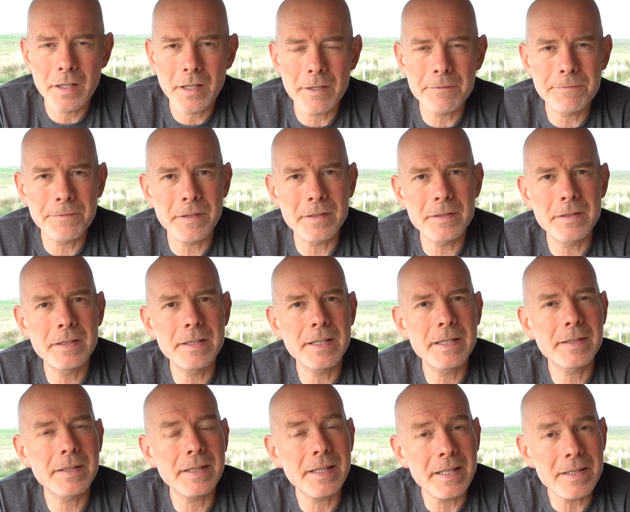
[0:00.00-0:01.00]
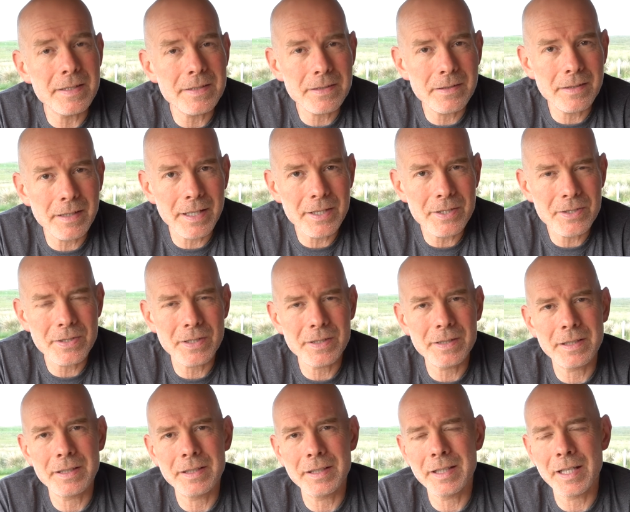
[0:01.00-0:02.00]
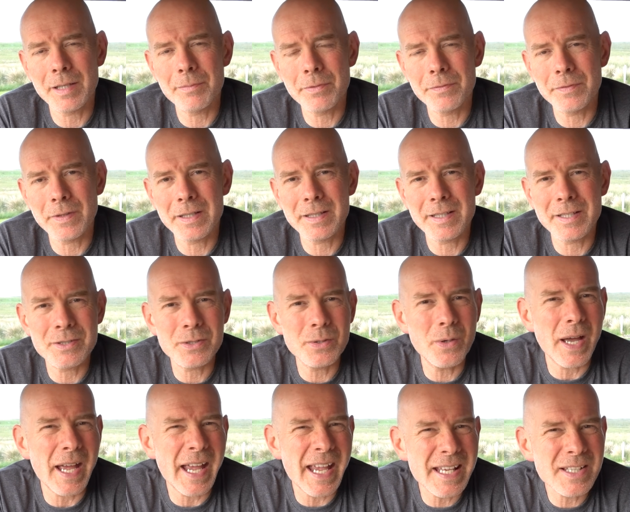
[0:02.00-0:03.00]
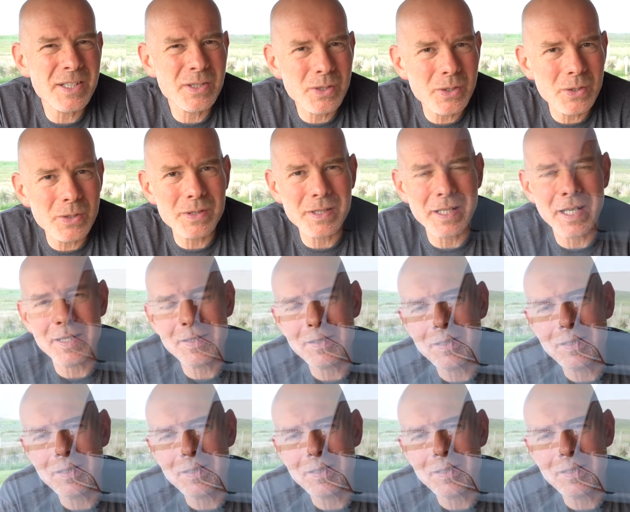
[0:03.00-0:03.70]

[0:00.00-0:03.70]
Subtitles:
And finally, the insulation in a campervan is not as good as